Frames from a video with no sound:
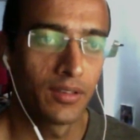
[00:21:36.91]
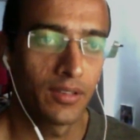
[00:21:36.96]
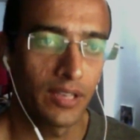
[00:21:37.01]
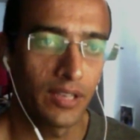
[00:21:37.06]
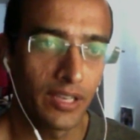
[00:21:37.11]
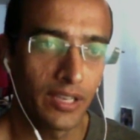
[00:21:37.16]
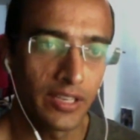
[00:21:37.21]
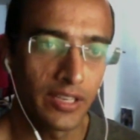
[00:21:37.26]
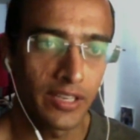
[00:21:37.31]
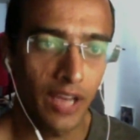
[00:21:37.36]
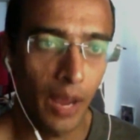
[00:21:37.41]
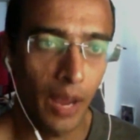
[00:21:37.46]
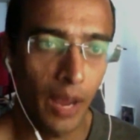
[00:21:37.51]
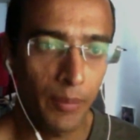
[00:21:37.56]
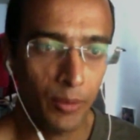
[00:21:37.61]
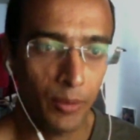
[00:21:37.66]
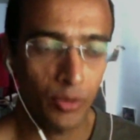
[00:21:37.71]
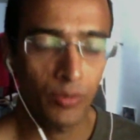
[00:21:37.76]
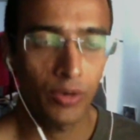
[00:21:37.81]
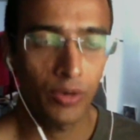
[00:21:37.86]
I'm
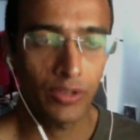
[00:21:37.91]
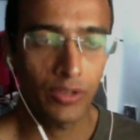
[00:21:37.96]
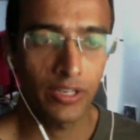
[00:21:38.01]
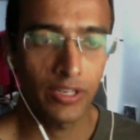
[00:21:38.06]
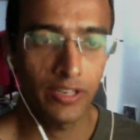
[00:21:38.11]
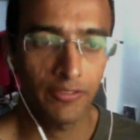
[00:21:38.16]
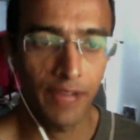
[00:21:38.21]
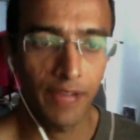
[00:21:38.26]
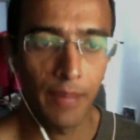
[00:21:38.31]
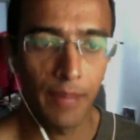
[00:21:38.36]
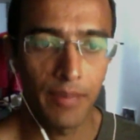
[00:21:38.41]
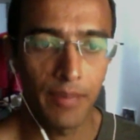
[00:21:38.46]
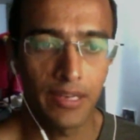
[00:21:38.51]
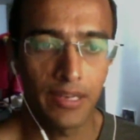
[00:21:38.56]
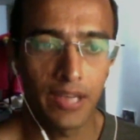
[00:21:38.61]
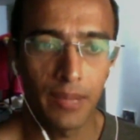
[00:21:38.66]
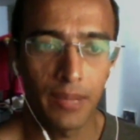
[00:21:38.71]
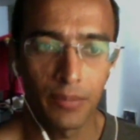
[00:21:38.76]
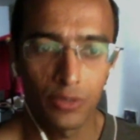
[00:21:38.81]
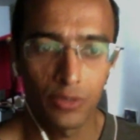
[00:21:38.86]
talking about in a family,
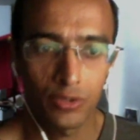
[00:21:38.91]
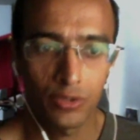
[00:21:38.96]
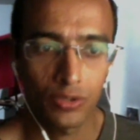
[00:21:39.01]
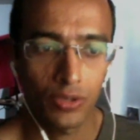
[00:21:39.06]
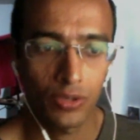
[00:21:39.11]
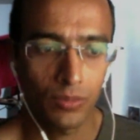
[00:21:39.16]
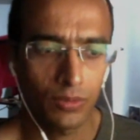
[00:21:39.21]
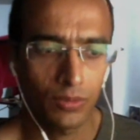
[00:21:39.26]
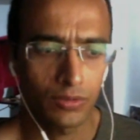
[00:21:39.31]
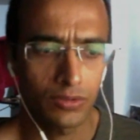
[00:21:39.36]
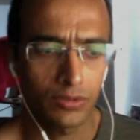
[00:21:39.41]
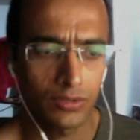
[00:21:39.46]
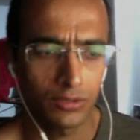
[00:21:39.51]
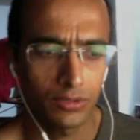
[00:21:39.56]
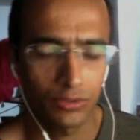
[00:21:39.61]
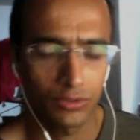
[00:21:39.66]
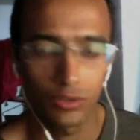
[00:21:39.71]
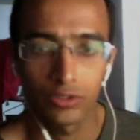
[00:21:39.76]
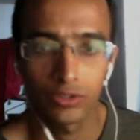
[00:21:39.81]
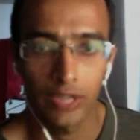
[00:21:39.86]
I'm not talking about
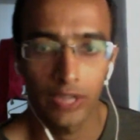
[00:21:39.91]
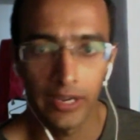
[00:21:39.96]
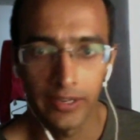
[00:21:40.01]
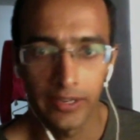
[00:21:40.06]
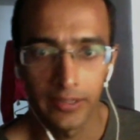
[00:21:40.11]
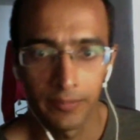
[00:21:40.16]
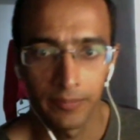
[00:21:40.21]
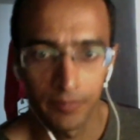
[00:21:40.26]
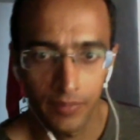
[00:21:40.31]
society.